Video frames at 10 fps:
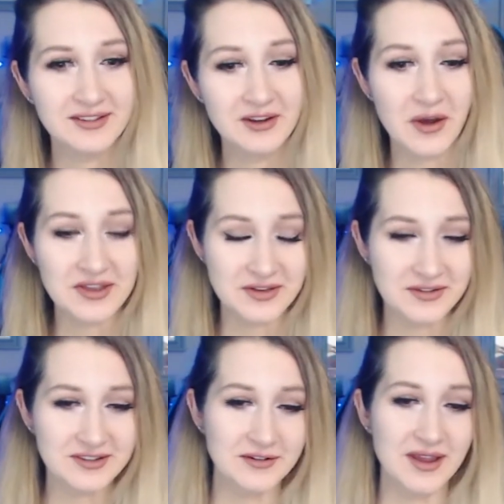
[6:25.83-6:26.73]
got
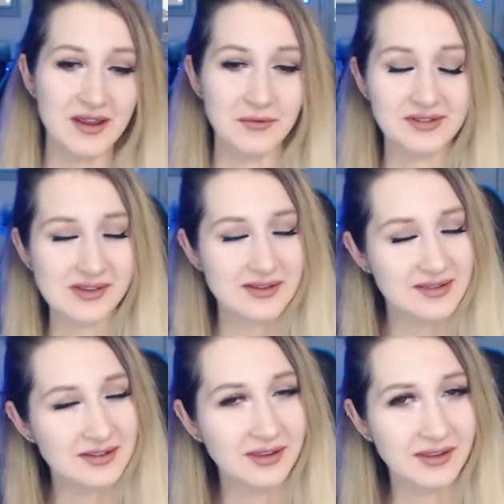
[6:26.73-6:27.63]
used to it and was
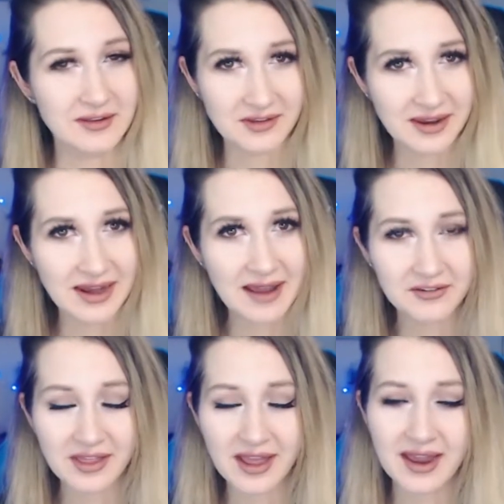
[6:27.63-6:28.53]
easily using it
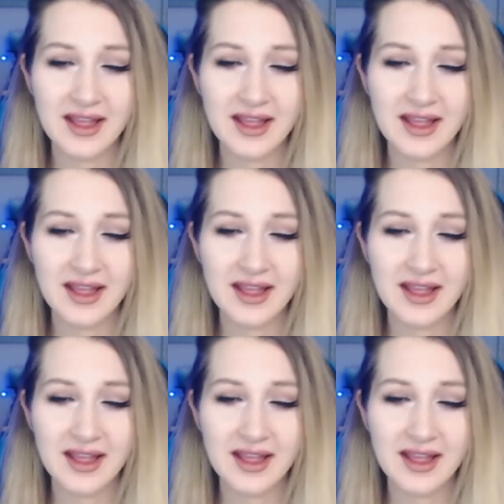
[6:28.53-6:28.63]
after that.